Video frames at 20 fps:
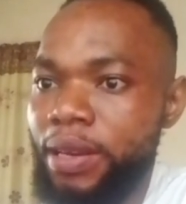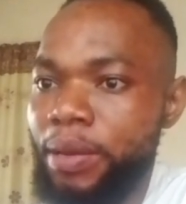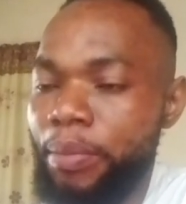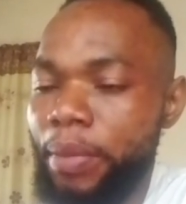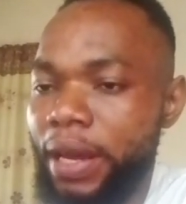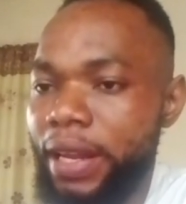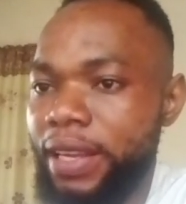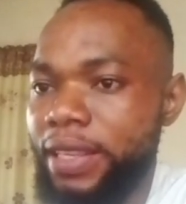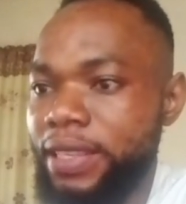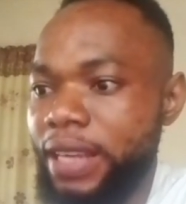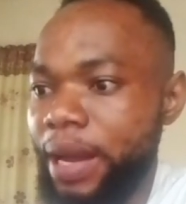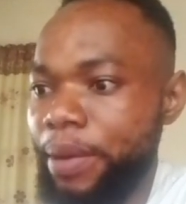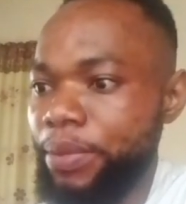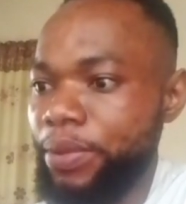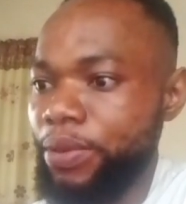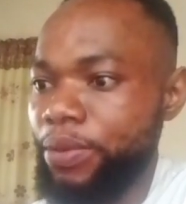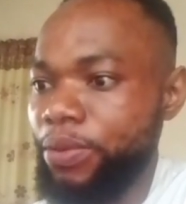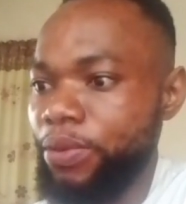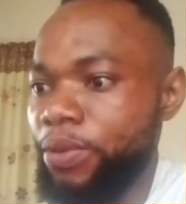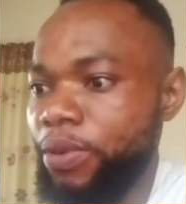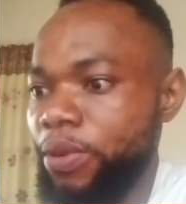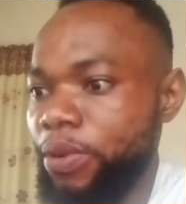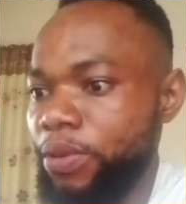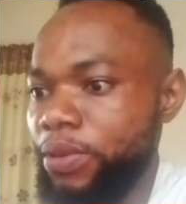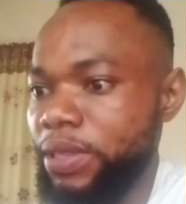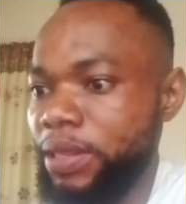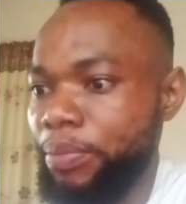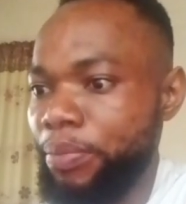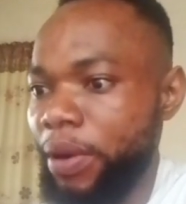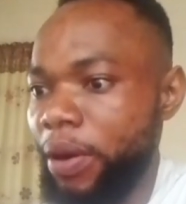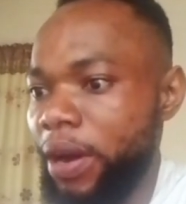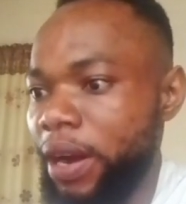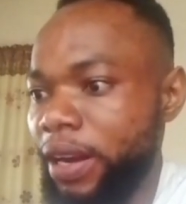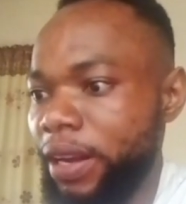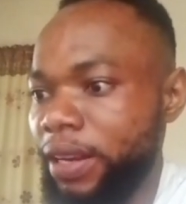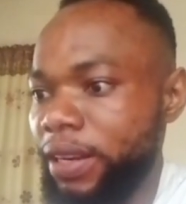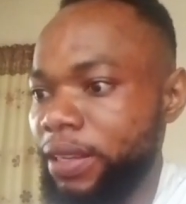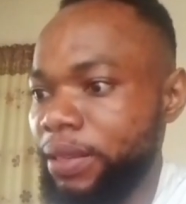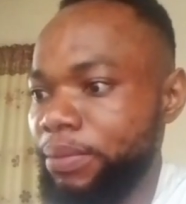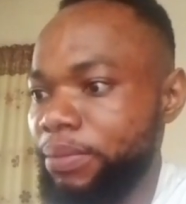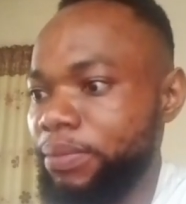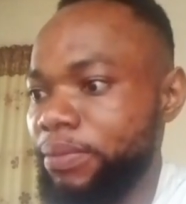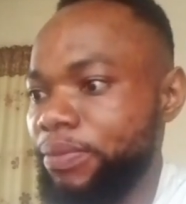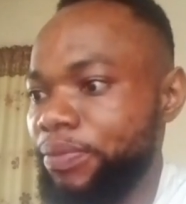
by the time you close the power clip,